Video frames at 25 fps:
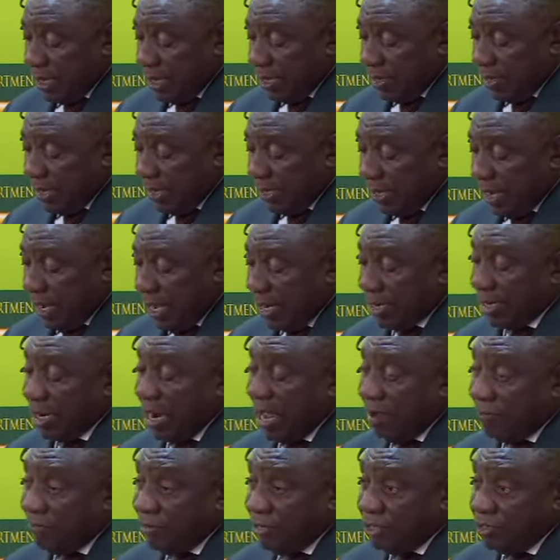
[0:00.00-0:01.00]
that
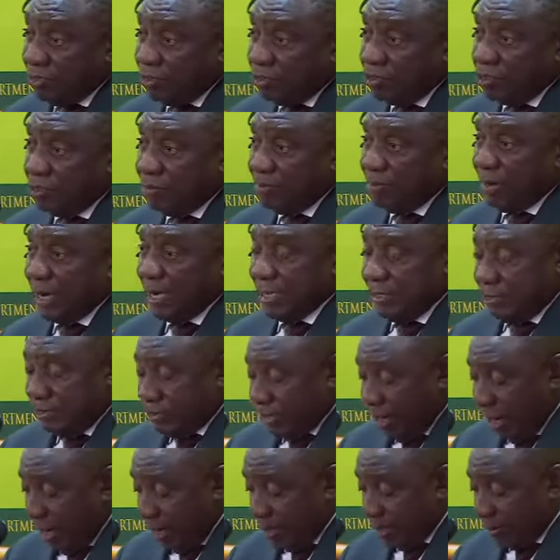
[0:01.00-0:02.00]
are ravaged by
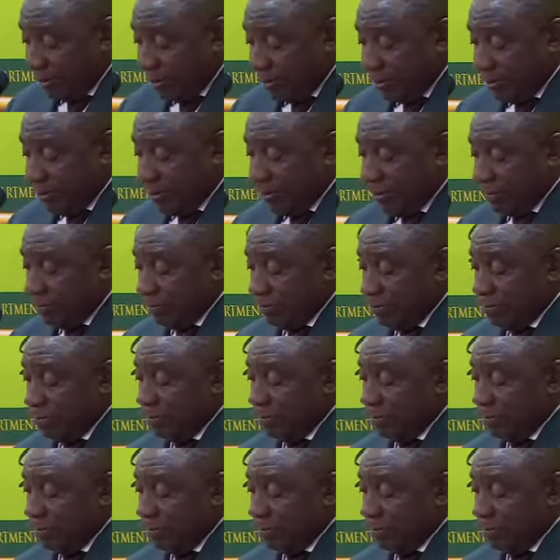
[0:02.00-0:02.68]
drugs,